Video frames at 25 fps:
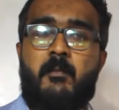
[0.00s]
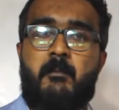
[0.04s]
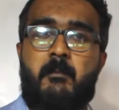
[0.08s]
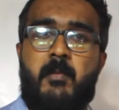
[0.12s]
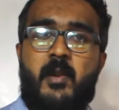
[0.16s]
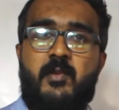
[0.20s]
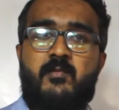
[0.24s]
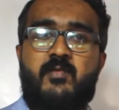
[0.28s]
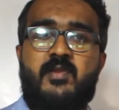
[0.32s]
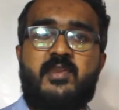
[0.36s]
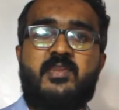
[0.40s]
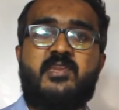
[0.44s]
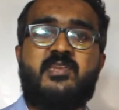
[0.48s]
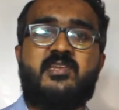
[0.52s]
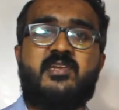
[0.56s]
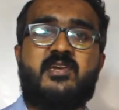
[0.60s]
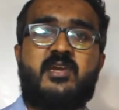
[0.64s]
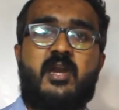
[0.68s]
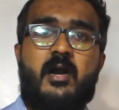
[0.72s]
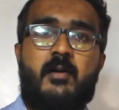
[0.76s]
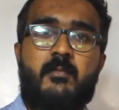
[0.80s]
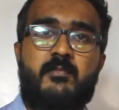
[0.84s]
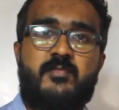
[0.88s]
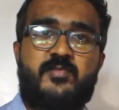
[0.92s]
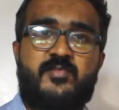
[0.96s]
but when it
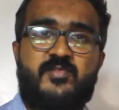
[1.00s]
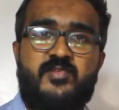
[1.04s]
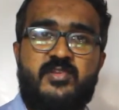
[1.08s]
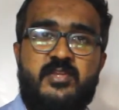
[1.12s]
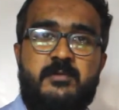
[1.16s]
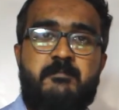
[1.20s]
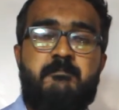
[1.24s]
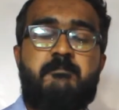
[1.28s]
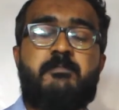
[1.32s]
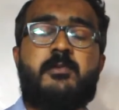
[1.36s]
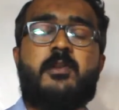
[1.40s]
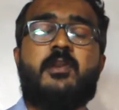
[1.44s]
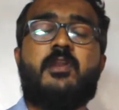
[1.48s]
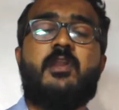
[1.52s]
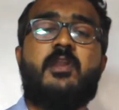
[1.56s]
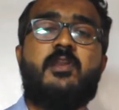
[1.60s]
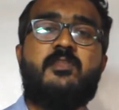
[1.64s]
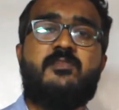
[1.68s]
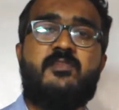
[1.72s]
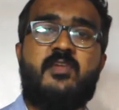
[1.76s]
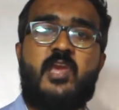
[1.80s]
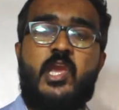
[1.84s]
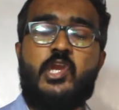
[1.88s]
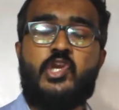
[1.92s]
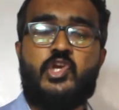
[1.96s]
comes to the
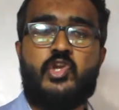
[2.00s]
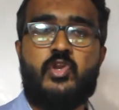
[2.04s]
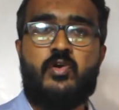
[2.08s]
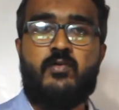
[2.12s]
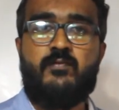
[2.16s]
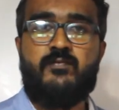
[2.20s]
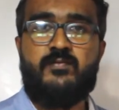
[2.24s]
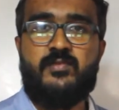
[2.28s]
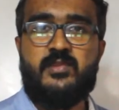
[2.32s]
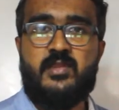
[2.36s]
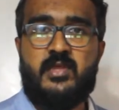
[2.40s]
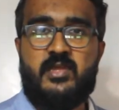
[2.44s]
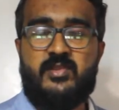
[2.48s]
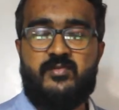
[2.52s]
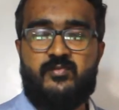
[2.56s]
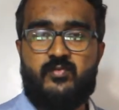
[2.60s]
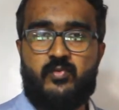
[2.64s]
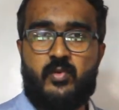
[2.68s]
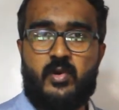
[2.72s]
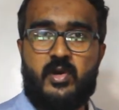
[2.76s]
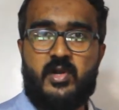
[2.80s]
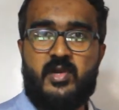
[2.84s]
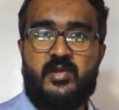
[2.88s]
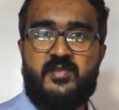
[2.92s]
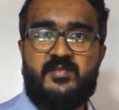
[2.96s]
pronunciation of these
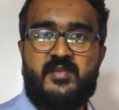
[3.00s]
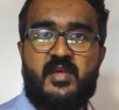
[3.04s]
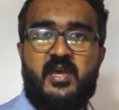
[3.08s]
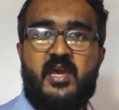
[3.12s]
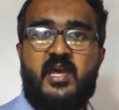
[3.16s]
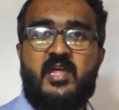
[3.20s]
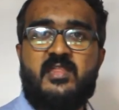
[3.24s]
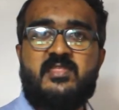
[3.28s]
words,